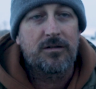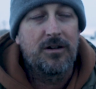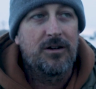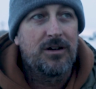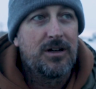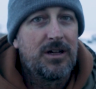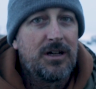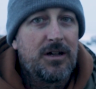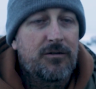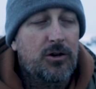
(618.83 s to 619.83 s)
So
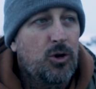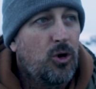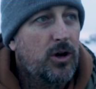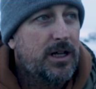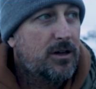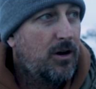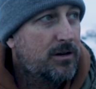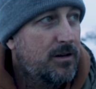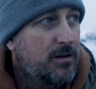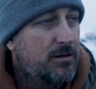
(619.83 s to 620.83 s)
it's really cool. I got to talk
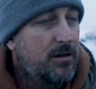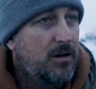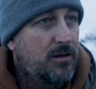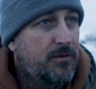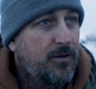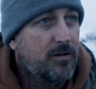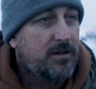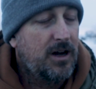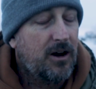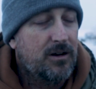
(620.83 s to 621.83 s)
to the folks
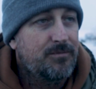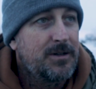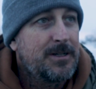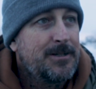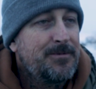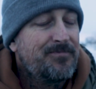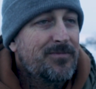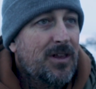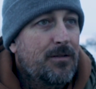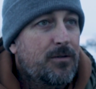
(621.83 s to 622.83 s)
there and
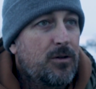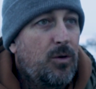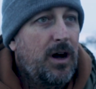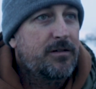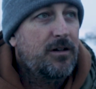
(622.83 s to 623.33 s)
for a little while.